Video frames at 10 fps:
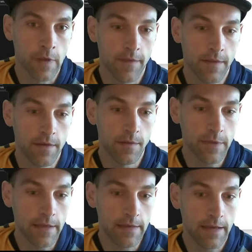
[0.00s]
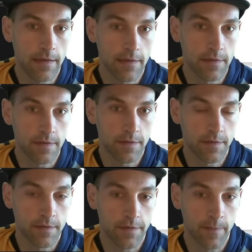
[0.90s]
If they don't play a land, I'll just
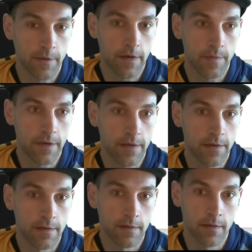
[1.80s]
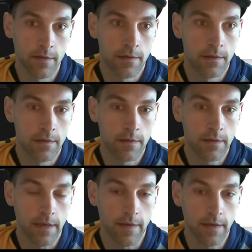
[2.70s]
Drifter Ephemerate, but...
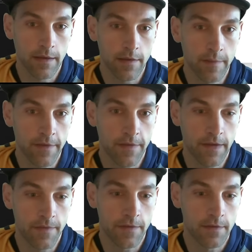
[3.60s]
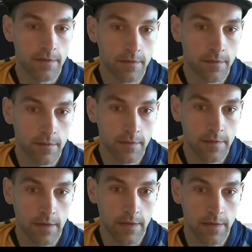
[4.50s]
Okay, they kill my Faithful.
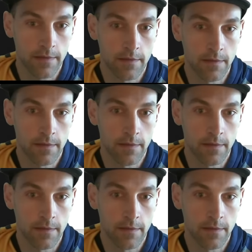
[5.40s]
Solid.